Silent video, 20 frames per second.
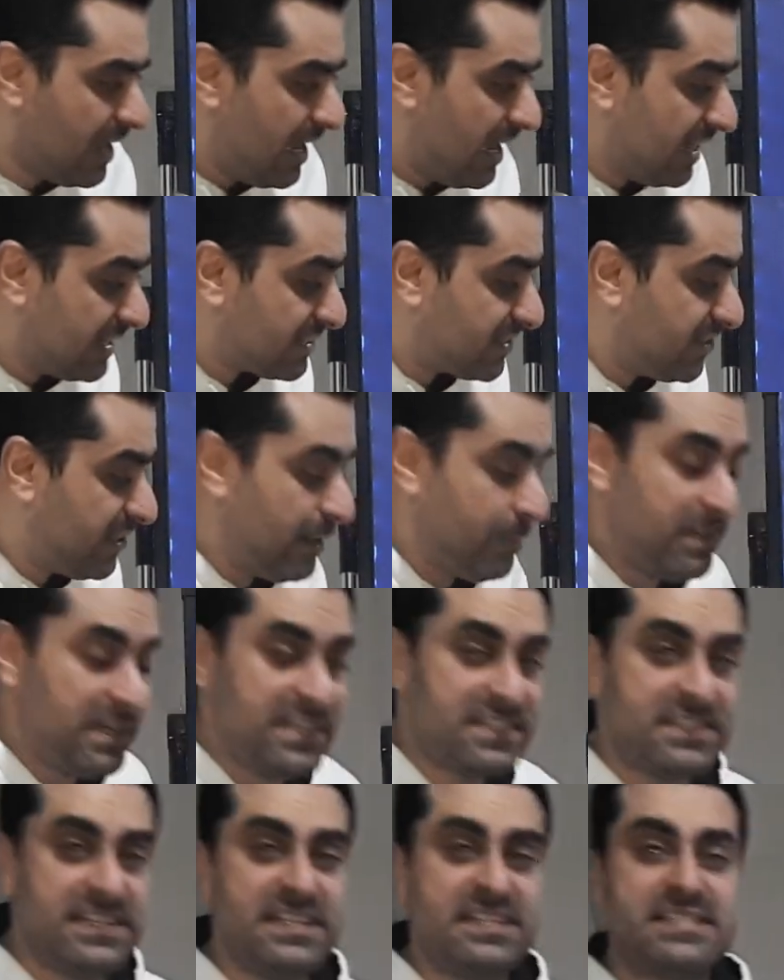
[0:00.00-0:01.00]
and
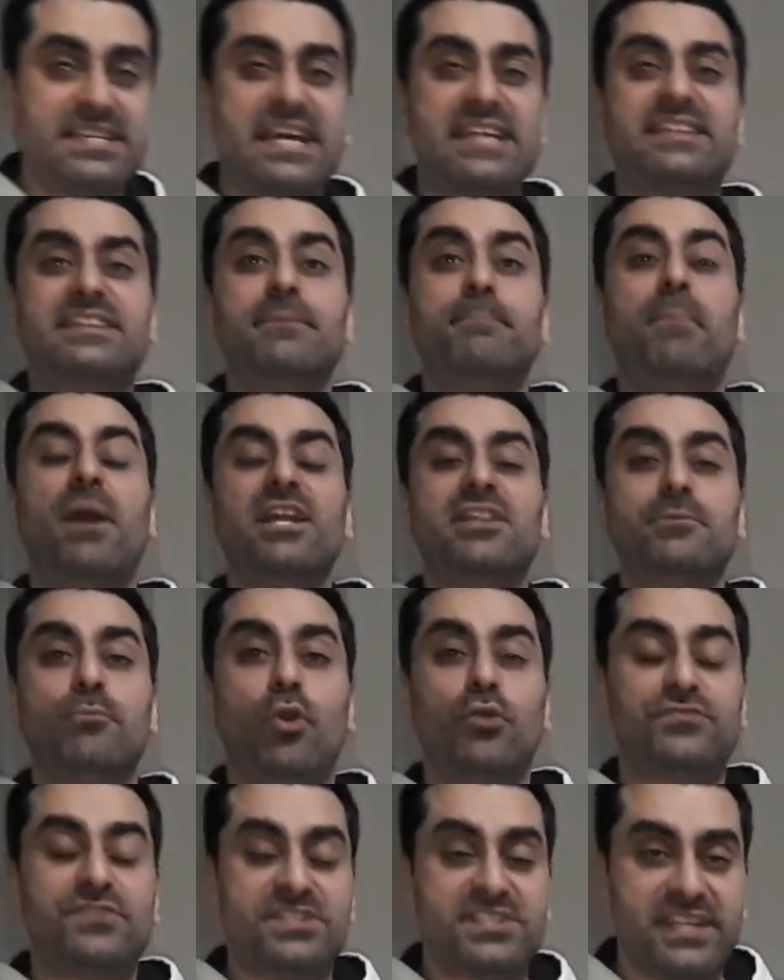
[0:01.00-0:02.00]
Cremonese is at the bottom
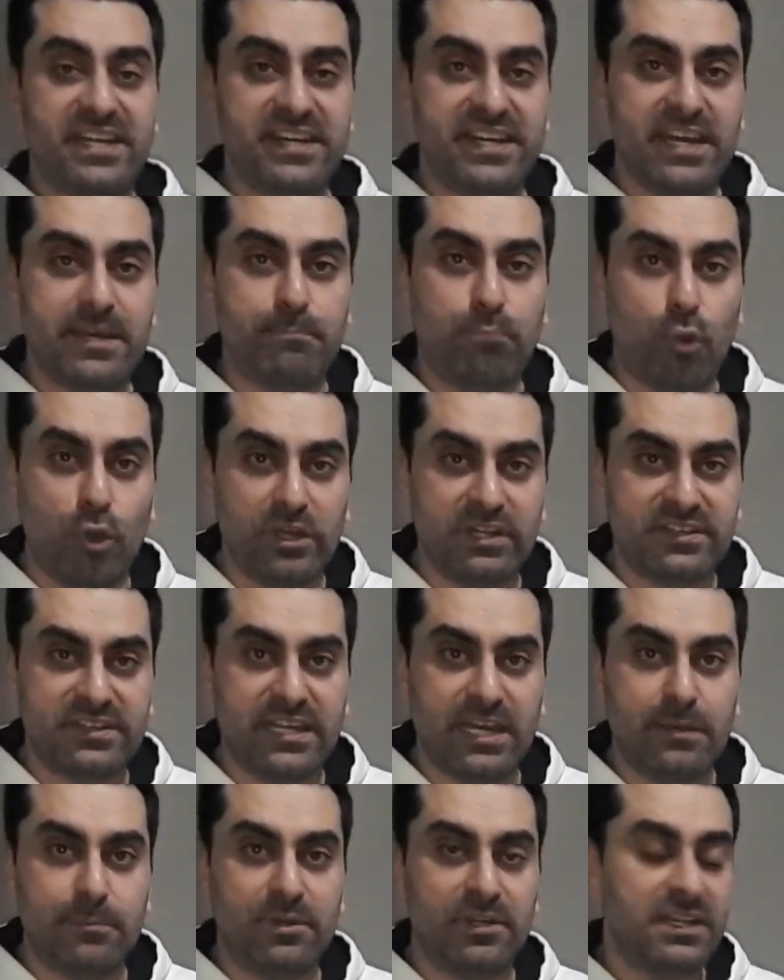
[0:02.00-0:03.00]
of the Serie A point
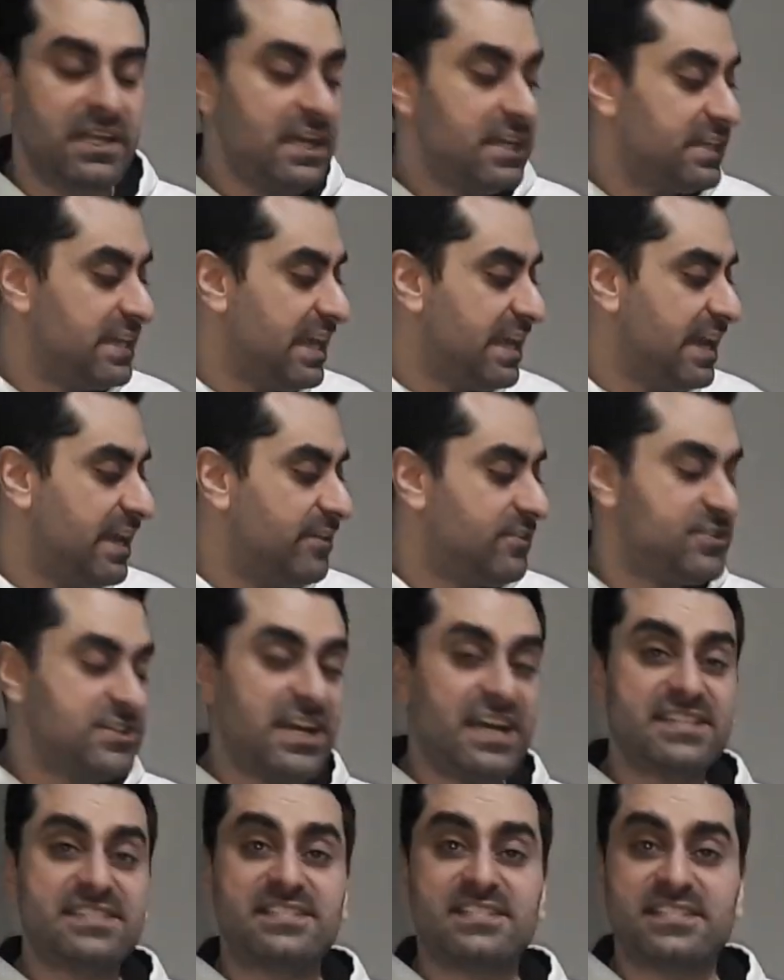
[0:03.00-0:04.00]
table. They have
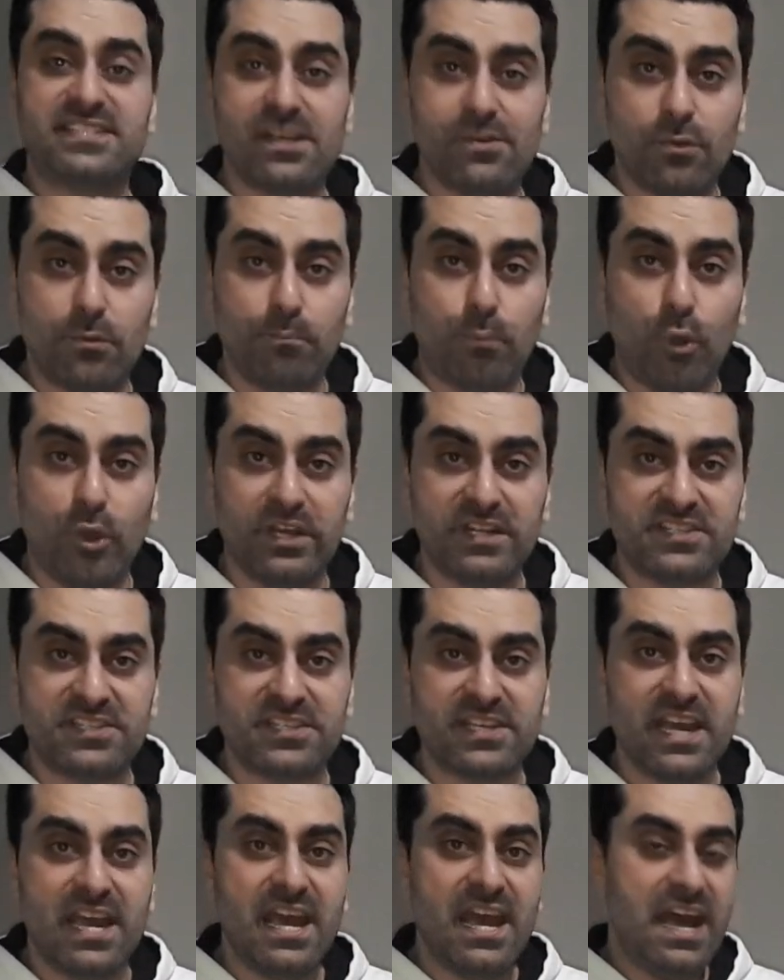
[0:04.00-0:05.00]
just 7
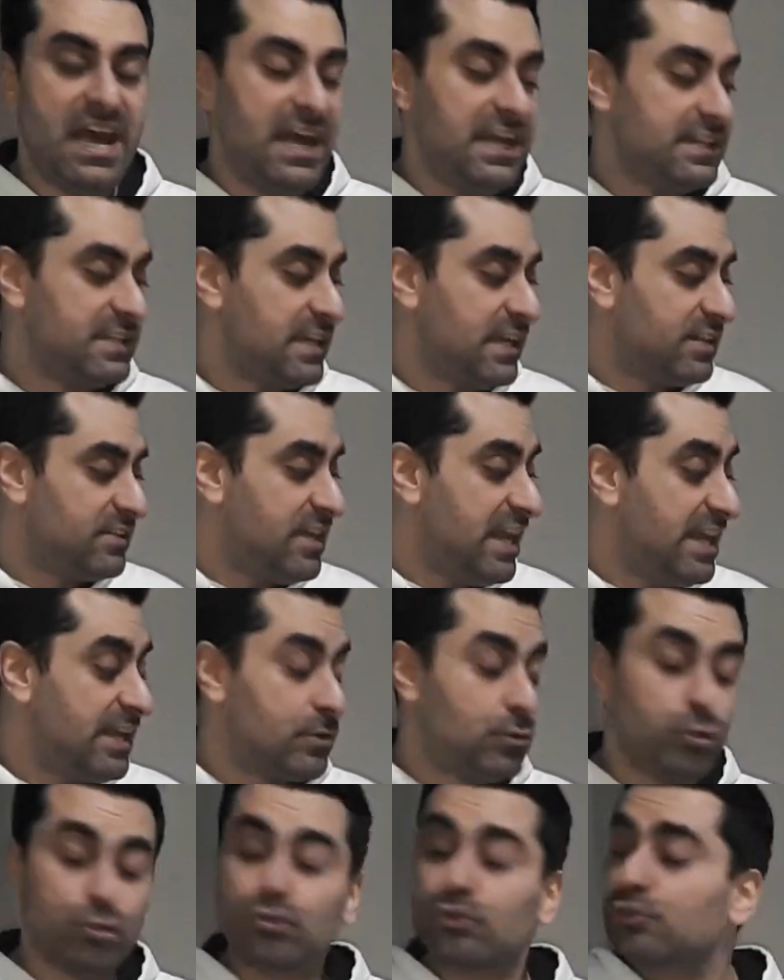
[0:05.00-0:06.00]
points and
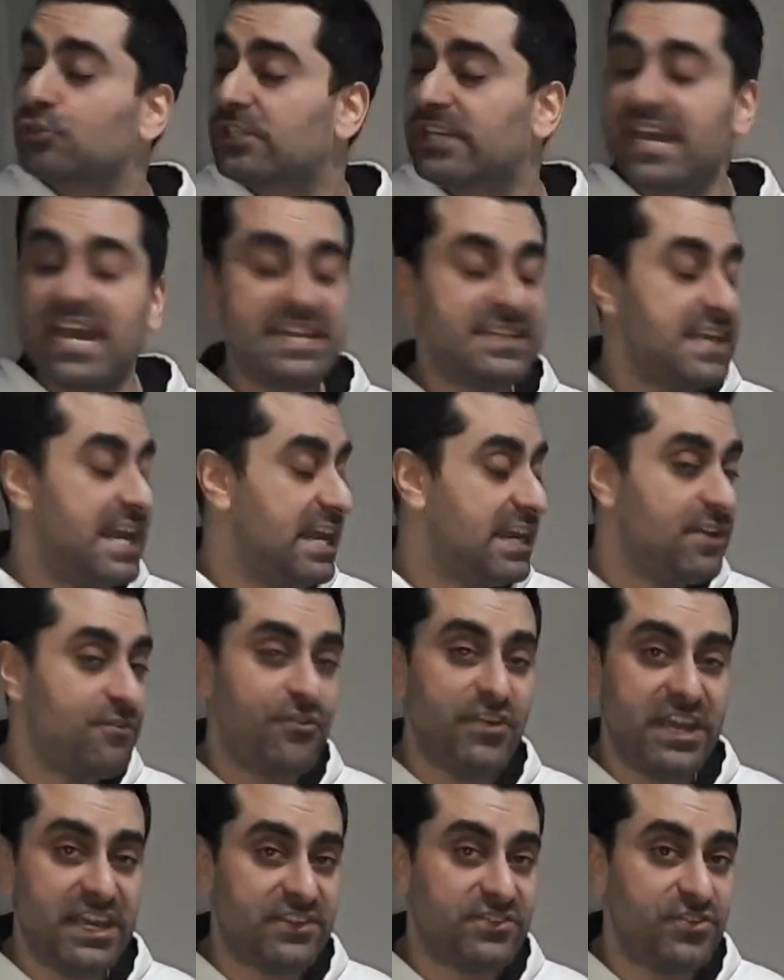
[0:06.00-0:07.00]
they couldn't get any
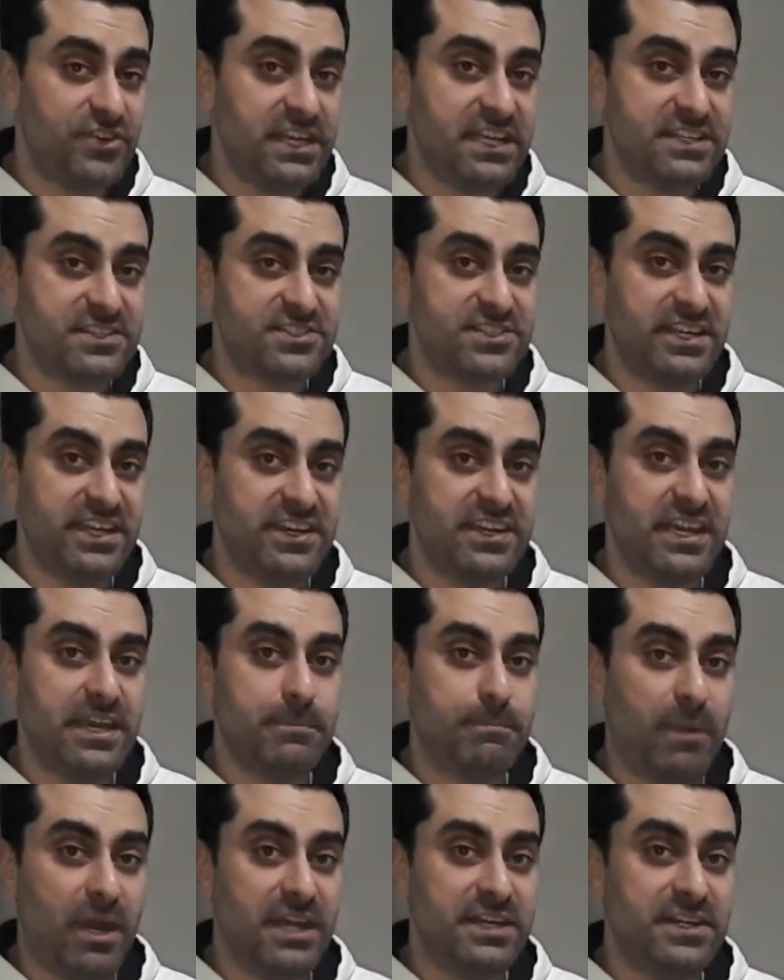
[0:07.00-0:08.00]
victory in Serie
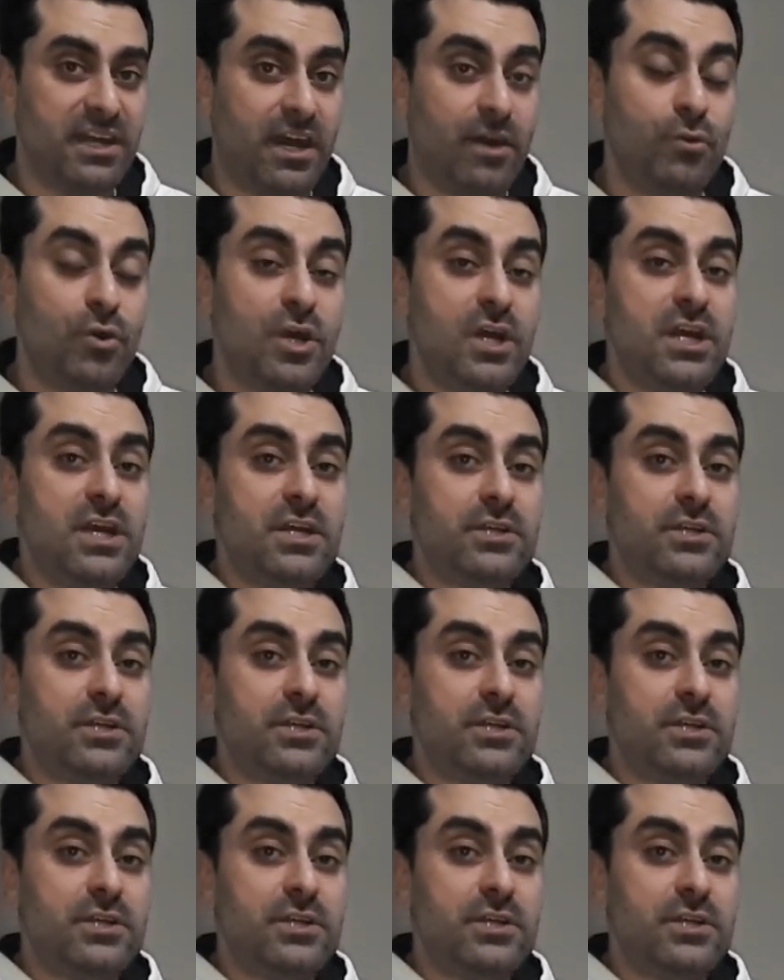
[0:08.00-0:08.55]
A by now.